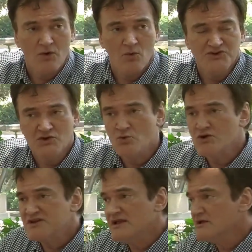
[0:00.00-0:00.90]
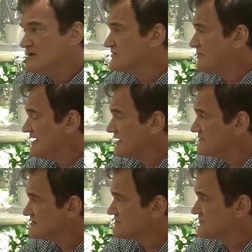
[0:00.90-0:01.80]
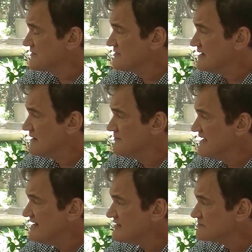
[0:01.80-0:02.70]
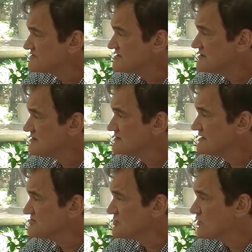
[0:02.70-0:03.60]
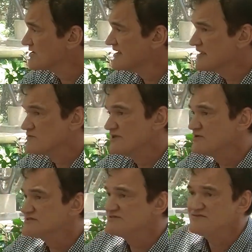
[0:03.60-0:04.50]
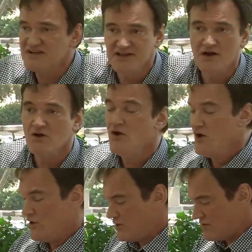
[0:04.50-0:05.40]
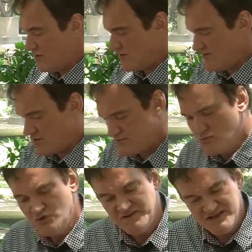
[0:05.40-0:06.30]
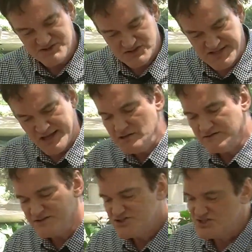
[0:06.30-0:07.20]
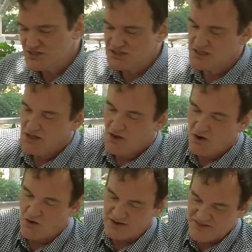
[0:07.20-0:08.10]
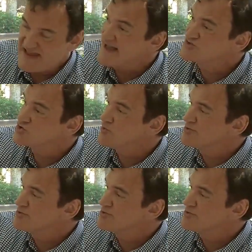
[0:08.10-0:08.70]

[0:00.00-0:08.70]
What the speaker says: when you're working, depending on the different mediums that you're working in, whether it's a video or movies or television or a theatrical